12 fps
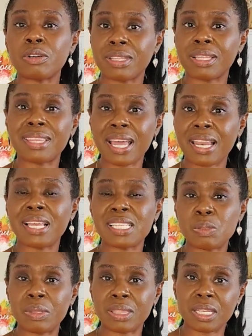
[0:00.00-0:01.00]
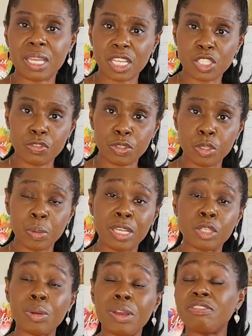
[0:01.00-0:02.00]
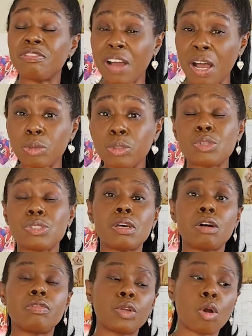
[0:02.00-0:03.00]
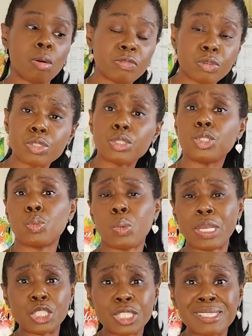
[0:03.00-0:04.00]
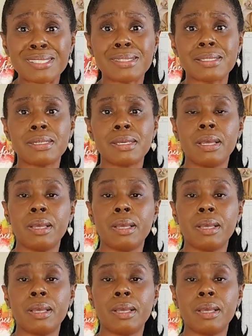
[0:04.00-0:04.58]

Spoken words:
that that has been the case for you and you have found yourself in harmful situations,